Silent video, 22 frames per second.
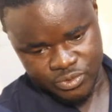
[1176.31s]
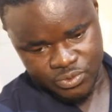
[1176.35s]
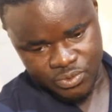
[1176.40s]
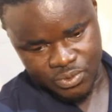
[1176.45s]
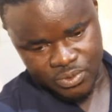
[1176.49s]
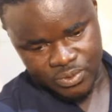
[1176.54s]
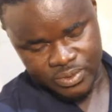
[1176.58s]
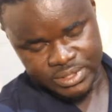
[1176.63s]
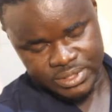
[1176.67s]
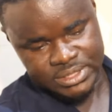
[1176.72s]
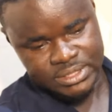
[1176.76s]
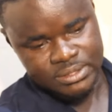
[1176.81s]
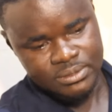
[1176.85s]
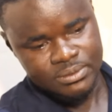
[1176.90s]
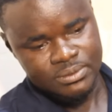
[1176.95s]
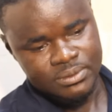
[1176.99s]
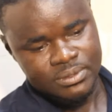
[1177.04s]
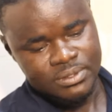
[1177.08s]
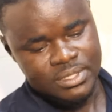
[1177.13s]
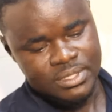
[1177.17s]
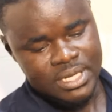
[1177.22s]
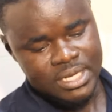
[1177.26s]
do ho. And
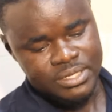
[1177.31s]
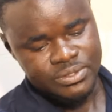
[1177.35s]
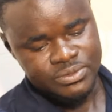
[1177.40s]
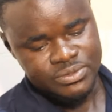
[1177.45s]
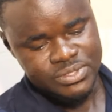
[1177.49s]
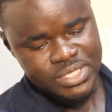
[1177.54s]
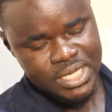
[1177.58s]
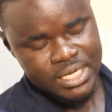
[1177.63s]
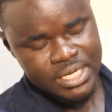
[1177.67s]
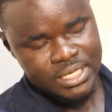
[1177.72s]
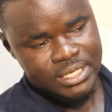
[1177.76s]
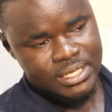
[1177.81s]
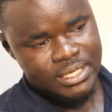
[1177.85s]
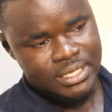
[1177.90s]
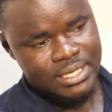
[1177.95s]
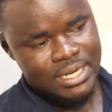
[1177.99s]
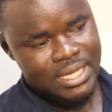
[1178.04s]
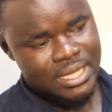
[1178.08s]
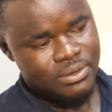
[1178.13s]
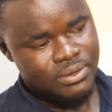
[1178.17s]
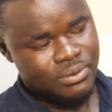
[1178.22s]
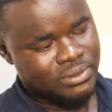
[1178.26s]
then, at this yana day,
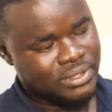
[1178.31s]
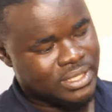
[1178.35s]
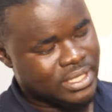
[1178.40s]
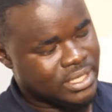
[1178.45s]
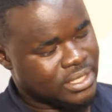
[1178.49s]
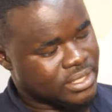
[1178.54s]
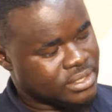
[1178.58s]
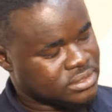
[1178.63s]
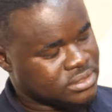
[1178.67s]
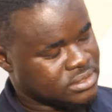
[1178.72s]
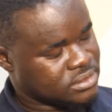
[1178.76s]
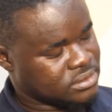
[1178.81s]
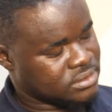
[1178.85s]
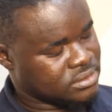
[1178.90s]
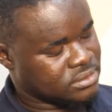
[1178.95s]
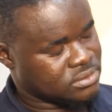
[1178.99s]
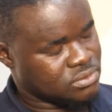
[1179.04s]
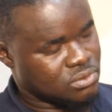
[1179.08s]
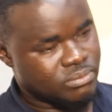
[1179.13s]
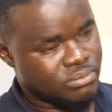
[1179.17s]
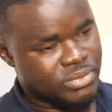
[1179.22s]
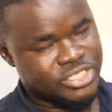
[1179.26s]
now I don't take it
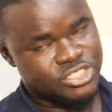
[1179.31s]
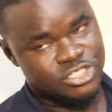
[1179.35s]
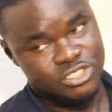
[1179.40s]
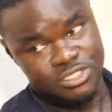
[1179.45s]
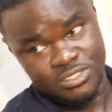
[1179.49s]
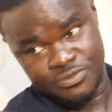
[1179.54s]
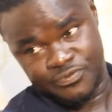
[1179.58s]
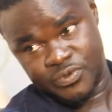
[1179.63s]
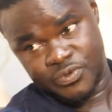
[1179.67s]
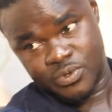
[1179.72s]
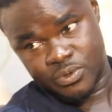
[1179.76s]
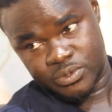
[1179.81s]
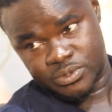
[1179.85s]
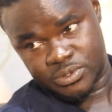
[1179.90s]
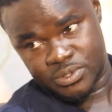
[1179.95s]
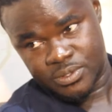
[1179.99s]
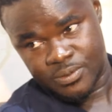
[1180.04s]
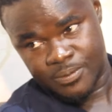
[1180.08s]
so much difficult.